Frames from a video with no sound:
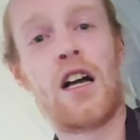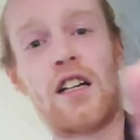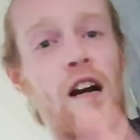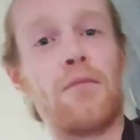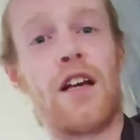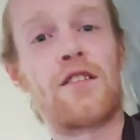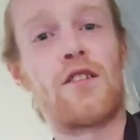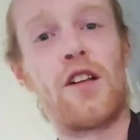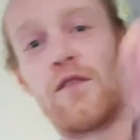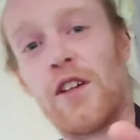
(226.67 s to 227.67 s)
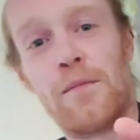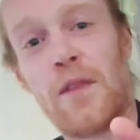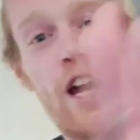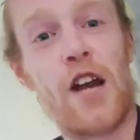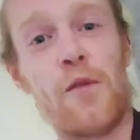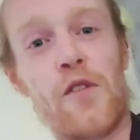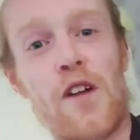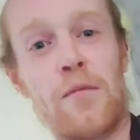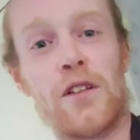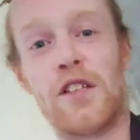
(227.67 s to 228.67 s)
God bless all of you. I don't want to
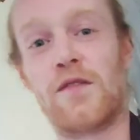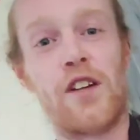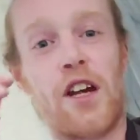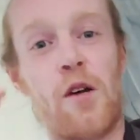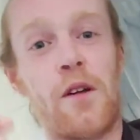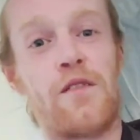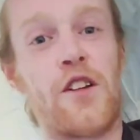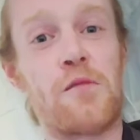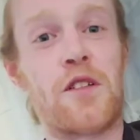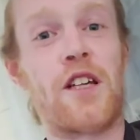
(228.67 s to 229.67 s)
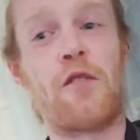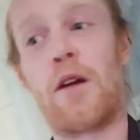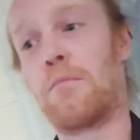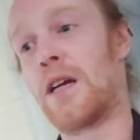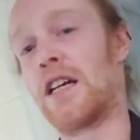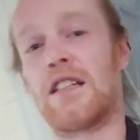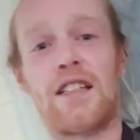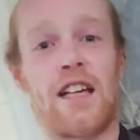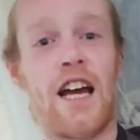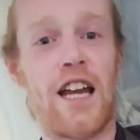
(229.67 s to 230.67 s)
ramble on this video. I want to finish my cigarette in
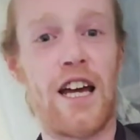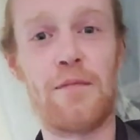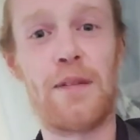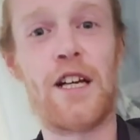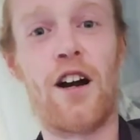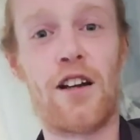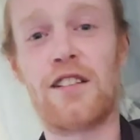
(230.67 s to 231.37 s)
peace and, and be gone.